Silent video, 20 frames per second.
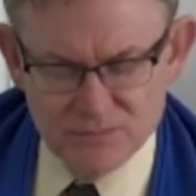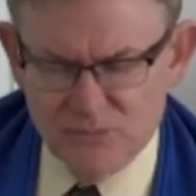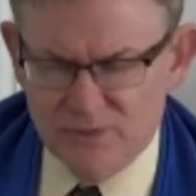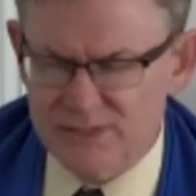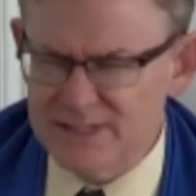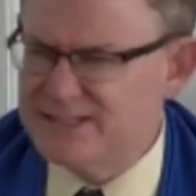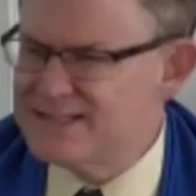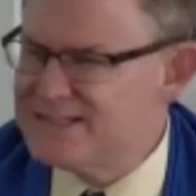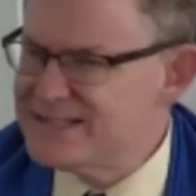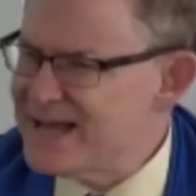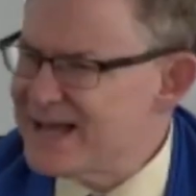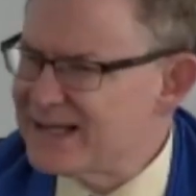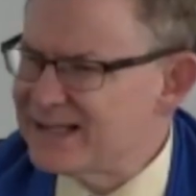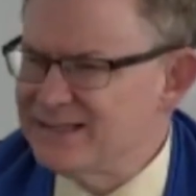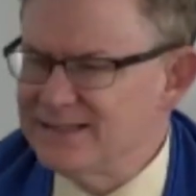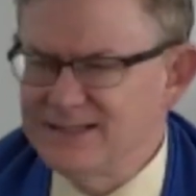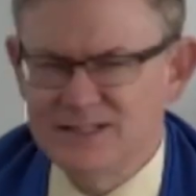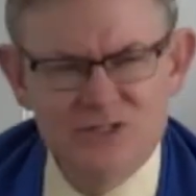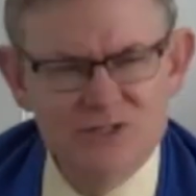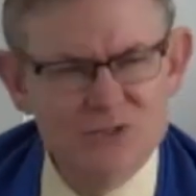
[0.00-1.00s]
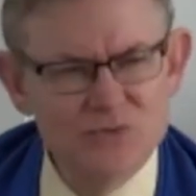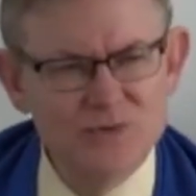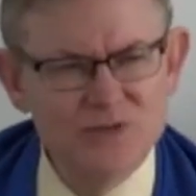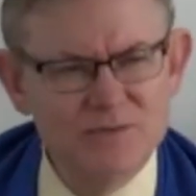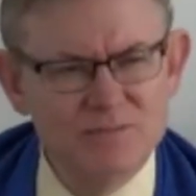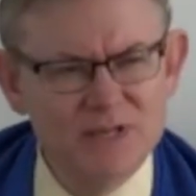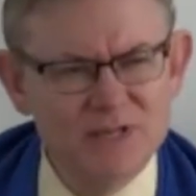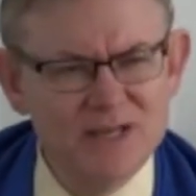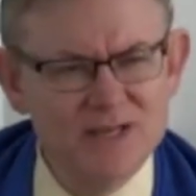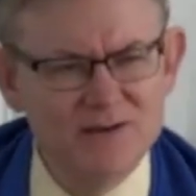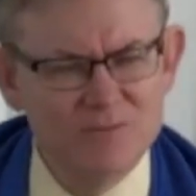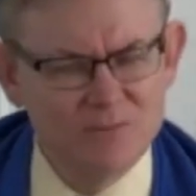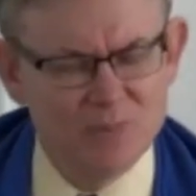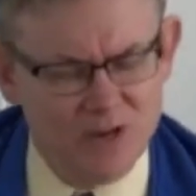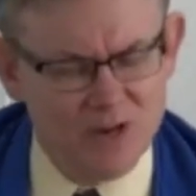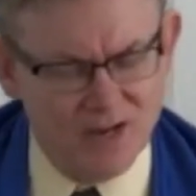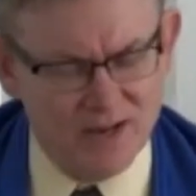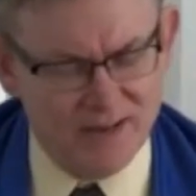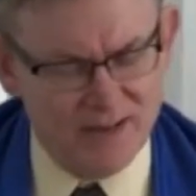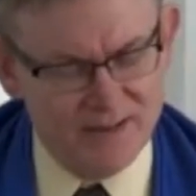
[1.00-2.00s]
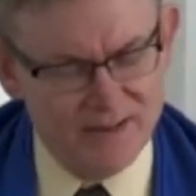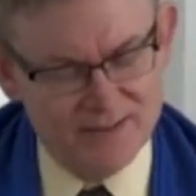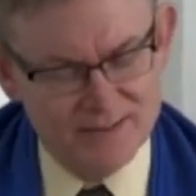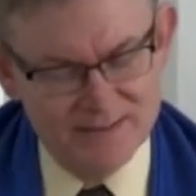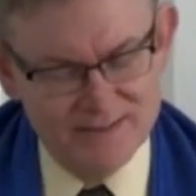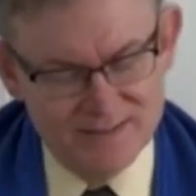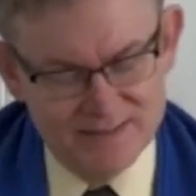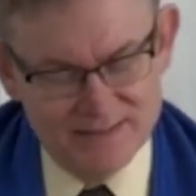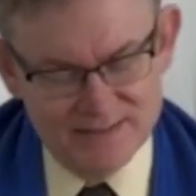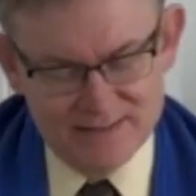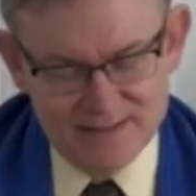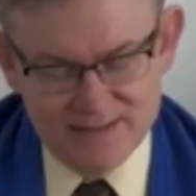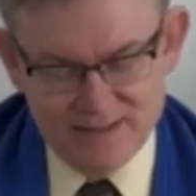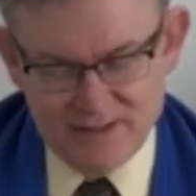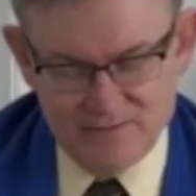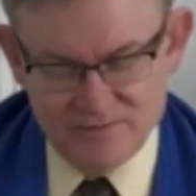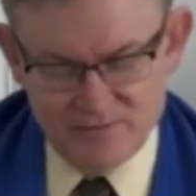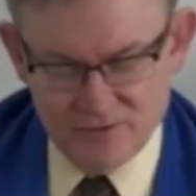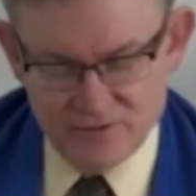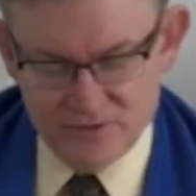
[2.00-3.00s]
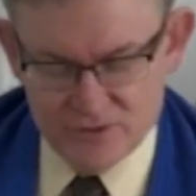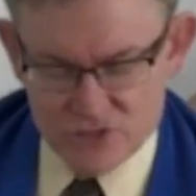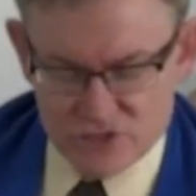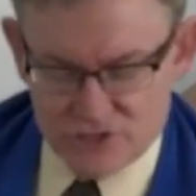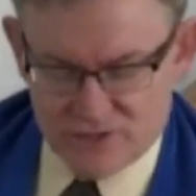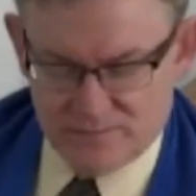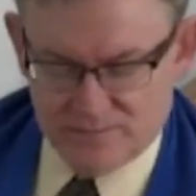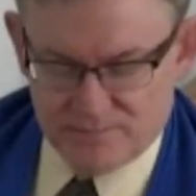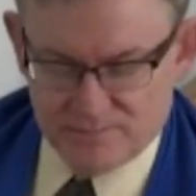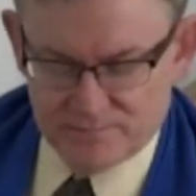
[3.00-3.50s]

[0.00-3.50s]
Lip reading: what exactly do we mean by conversion?